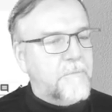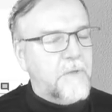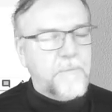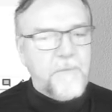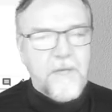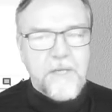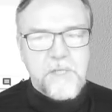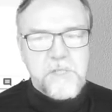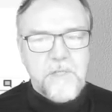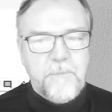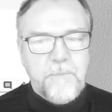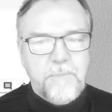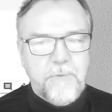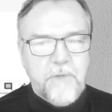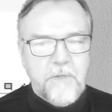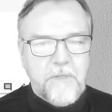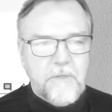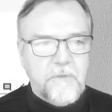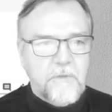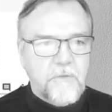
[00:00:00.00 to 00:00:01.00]
not actually
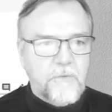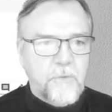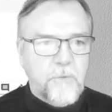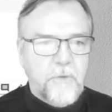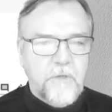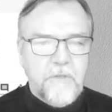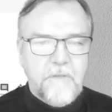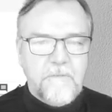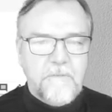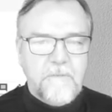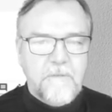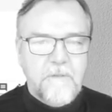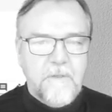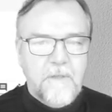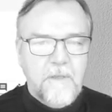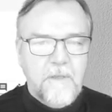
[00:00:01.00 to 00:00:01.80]
plotting the torques